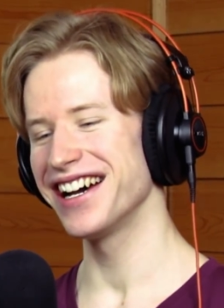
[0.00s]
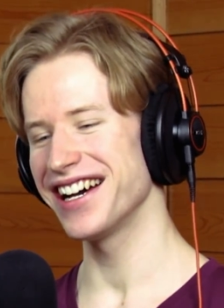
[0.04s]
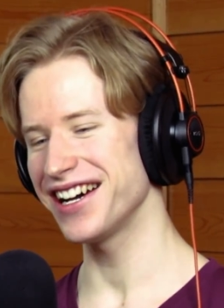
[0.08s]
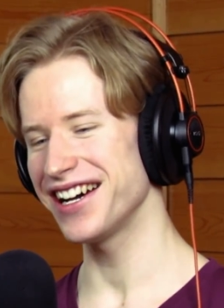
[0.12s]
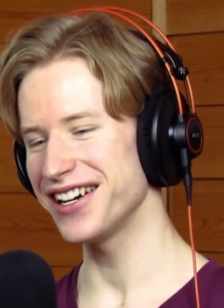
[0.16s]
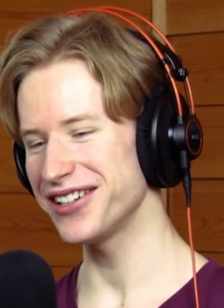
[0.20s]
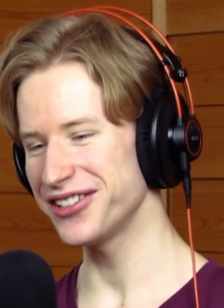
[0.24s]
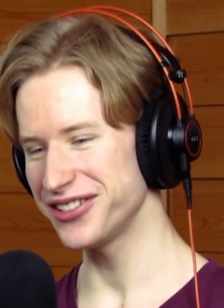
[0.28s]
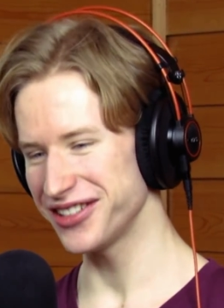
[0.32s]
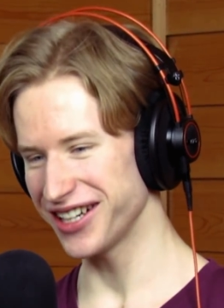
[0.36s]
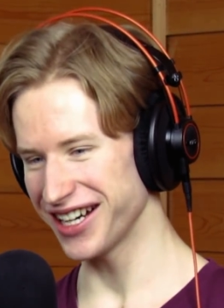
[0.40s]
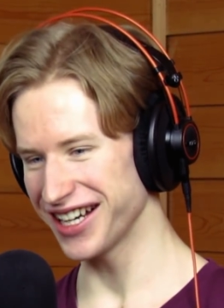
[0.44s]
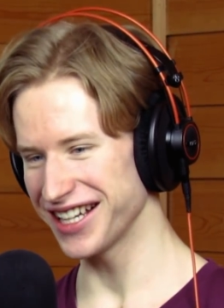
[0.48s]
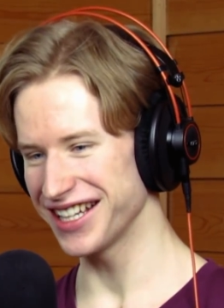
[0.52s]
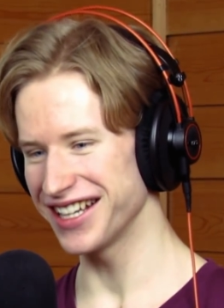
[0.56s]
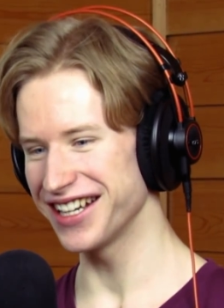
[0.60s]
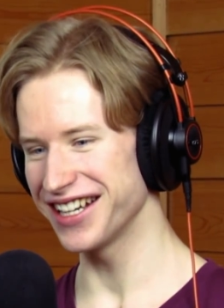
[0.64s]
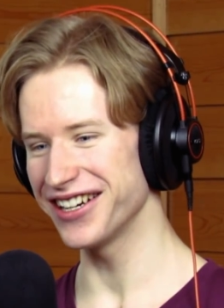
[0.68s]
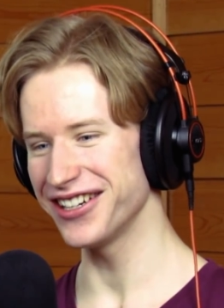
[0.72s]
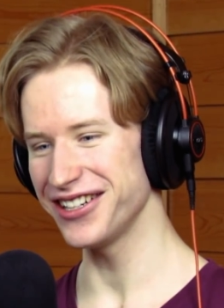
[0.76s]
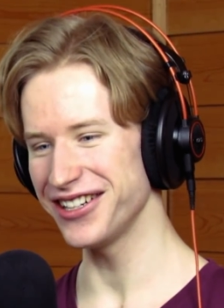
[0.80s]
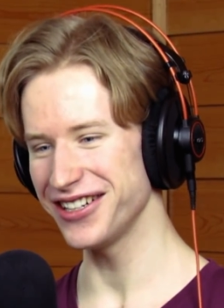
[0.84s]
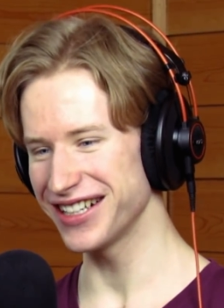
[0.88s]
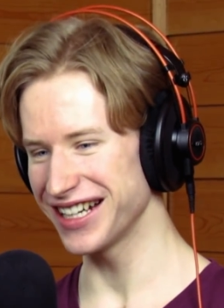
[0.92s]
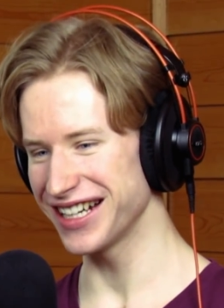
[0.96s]
All right,
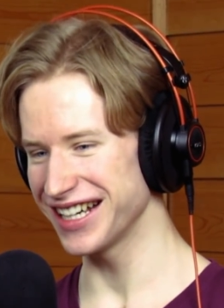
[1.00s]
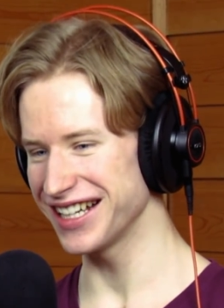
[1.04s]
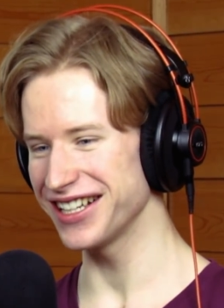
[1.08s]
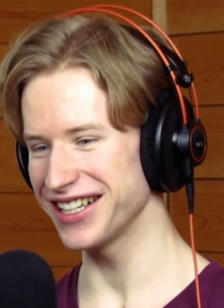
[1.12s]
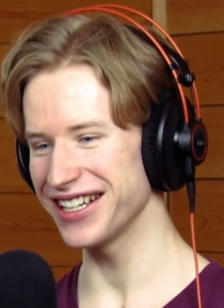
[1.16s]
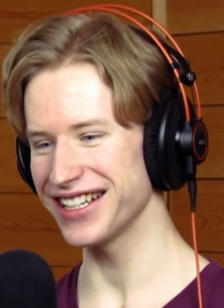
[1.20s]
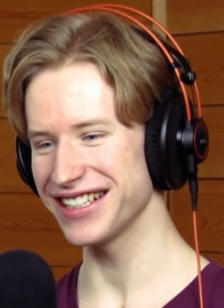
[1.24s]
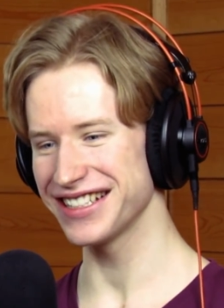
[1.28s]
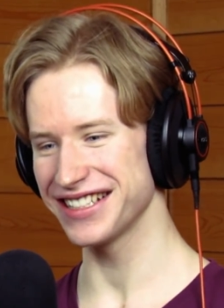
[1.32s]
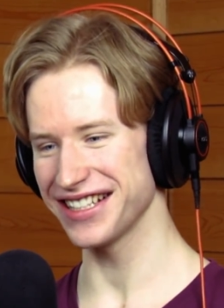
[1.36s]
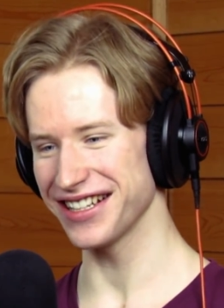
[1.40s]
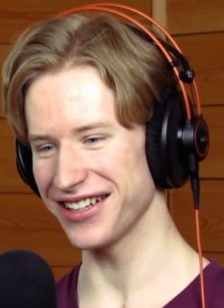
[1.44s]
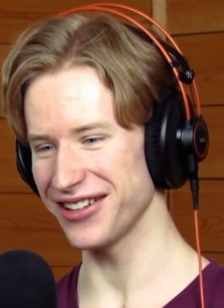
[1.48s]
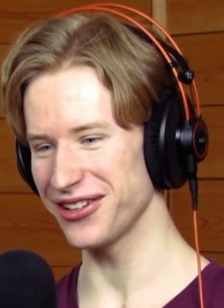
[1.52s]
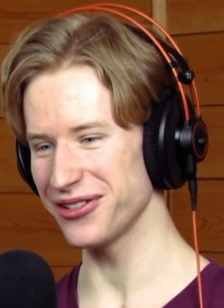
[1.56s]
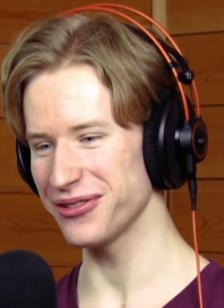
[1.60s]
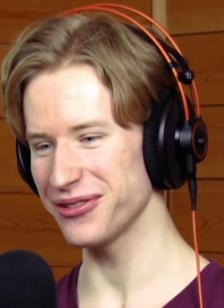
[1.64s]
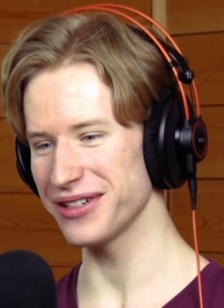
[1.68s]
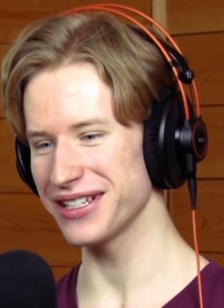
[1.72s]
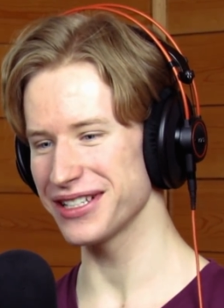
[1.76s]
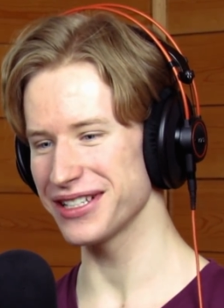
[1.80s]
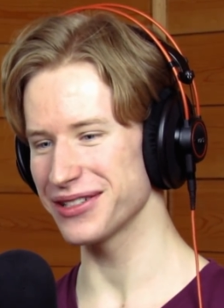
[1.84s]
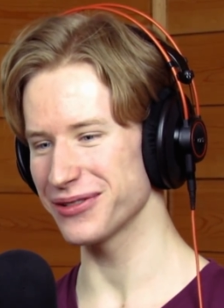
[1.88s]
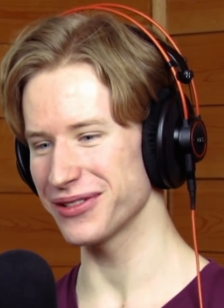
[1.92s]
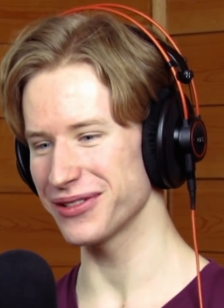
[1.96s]
as
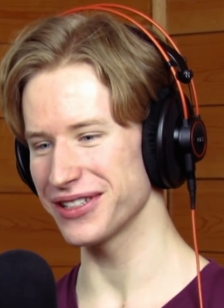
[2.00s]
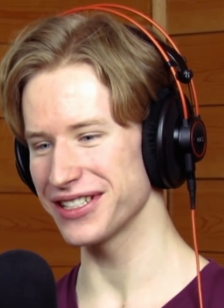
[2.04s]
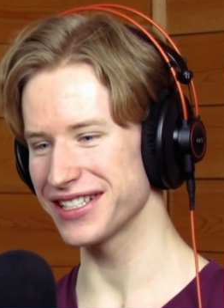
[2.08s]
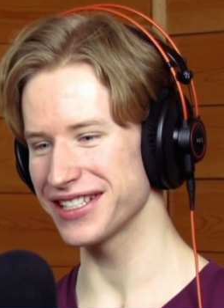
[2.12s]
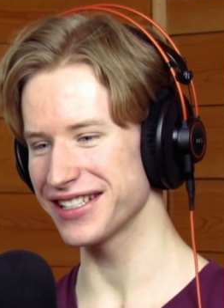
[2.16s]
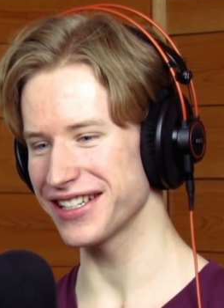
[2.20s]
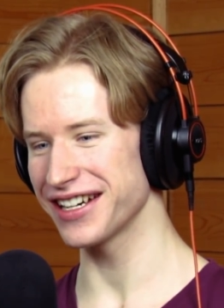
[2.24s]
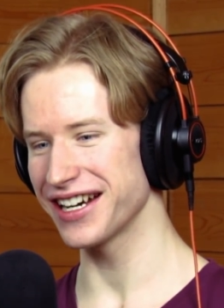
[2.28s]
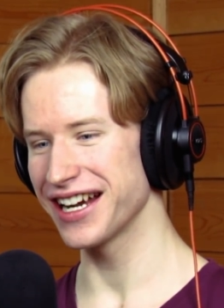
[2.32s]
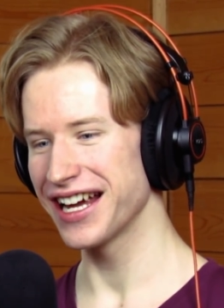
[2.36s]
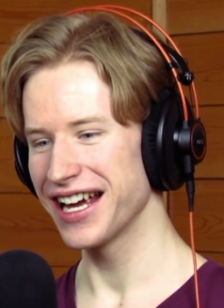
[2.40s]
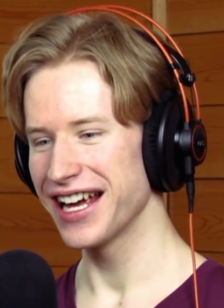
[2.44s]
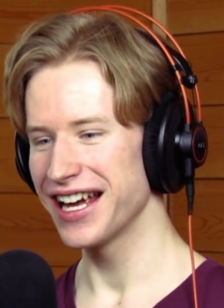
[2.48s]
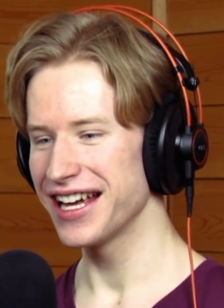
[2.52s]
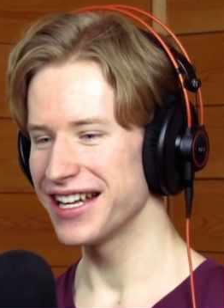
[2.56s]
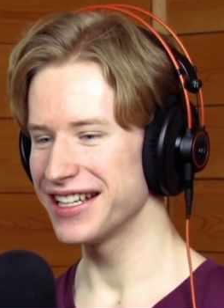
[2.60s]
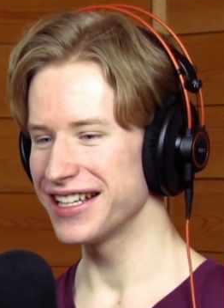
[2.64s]
always, we're starting.